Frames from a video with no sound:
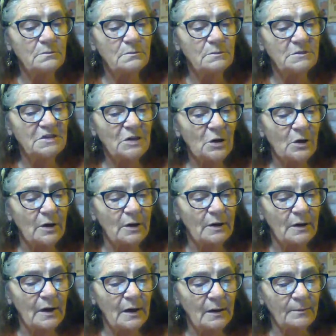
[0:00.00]
Sorry,
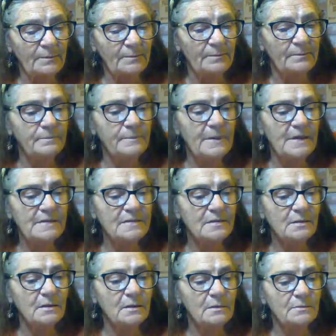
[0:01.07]
I messed
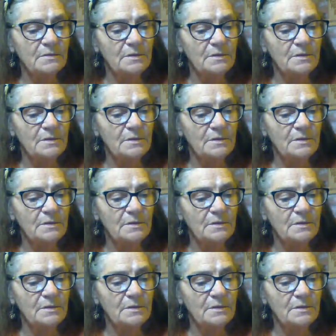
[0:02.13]
up.